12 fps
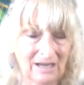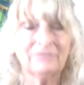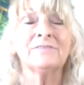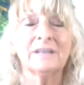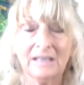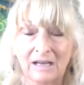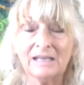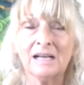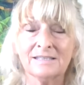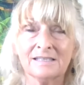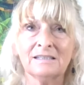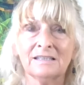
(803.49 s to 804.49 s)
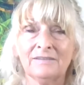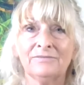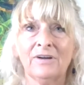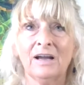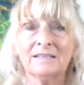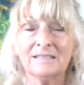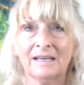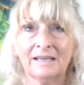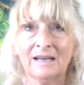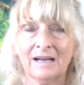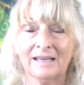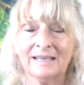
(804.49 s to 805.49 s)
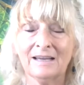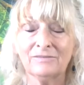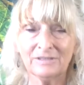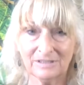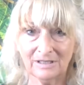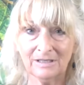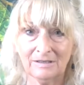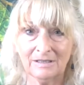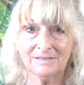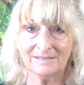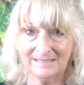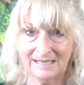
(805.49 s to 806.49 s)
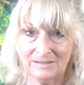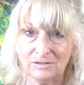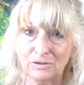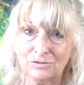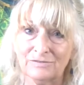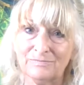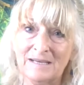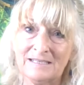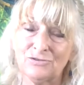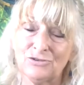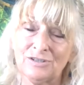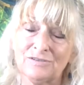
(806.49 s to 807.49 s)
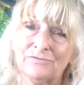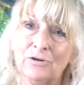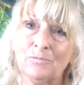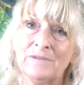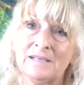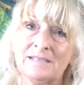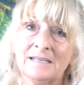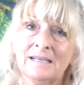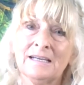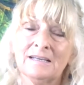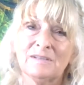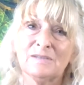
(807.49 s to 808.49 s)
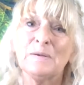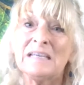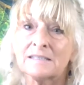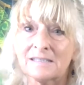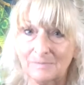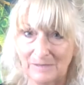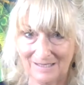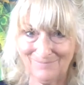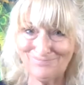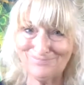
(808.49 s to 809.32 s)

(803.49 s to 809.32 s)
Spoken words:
I feel I certainly find I get, as I said, a lot of messages from this. It speaks to me.